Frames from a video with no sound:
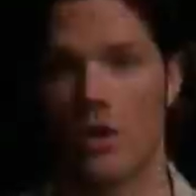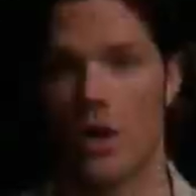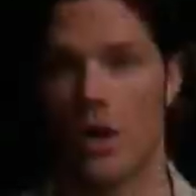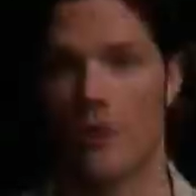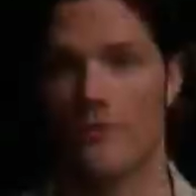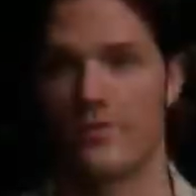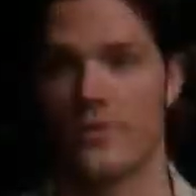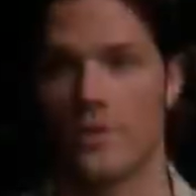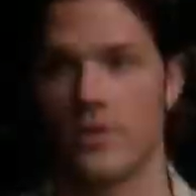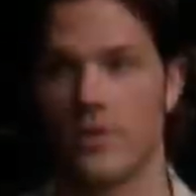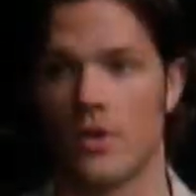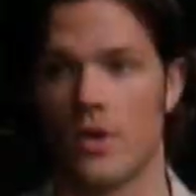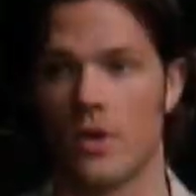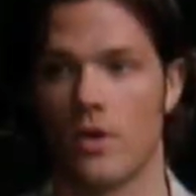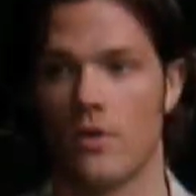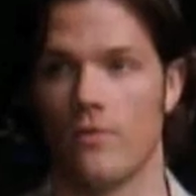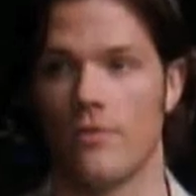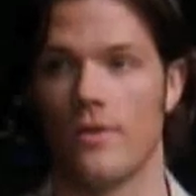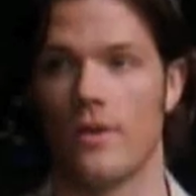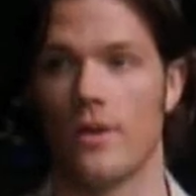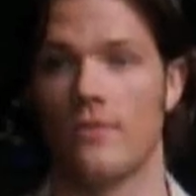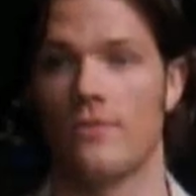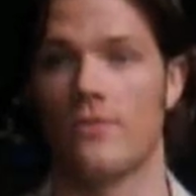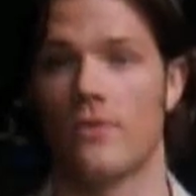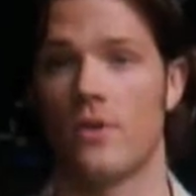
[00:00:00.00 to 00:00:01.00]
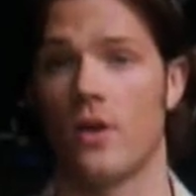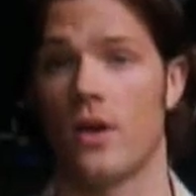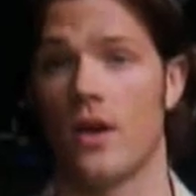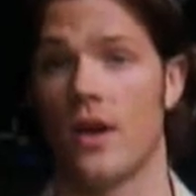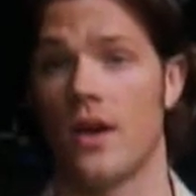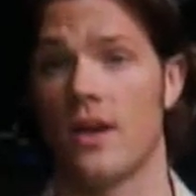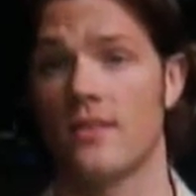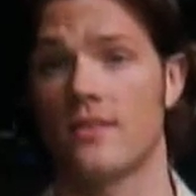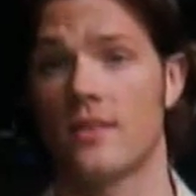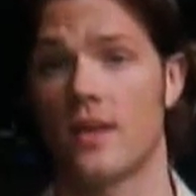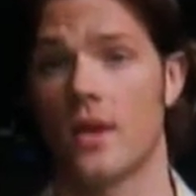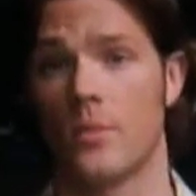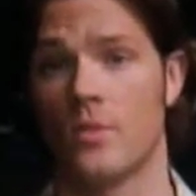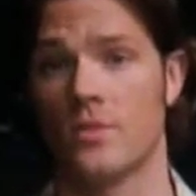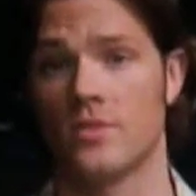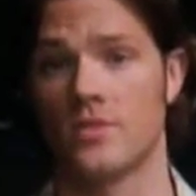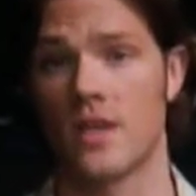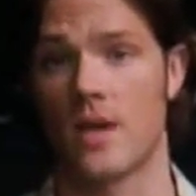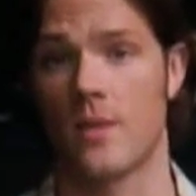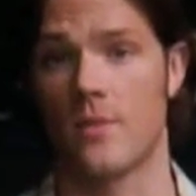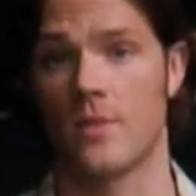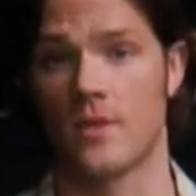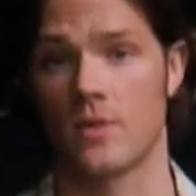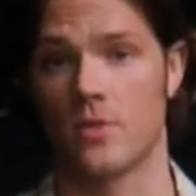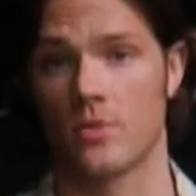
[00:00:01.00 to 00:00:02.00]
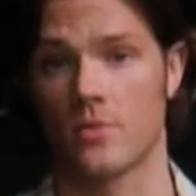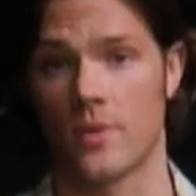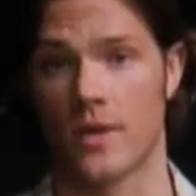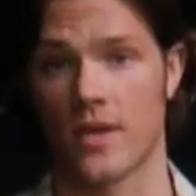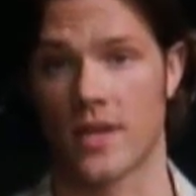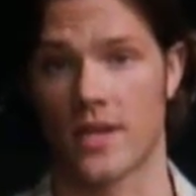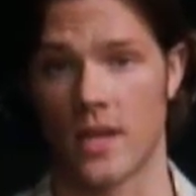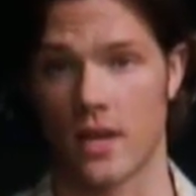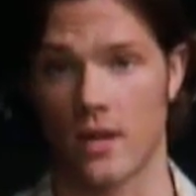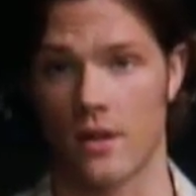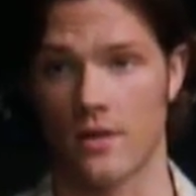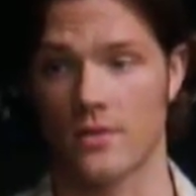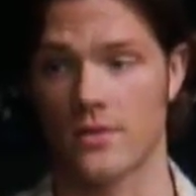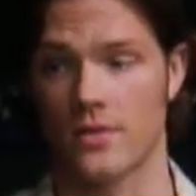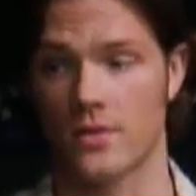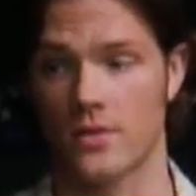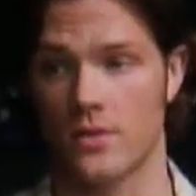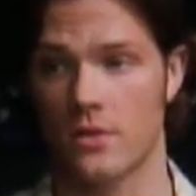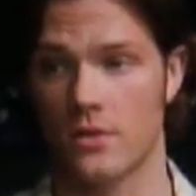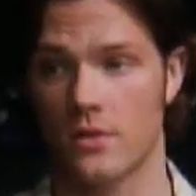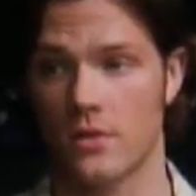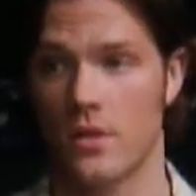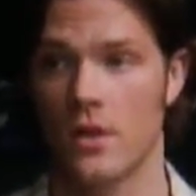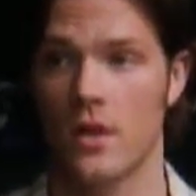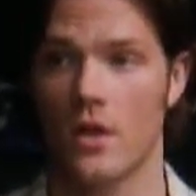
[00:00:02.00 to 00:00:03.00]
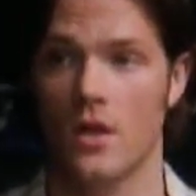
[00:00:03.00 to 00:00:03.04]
often know very far ahead of time what's happening with my character.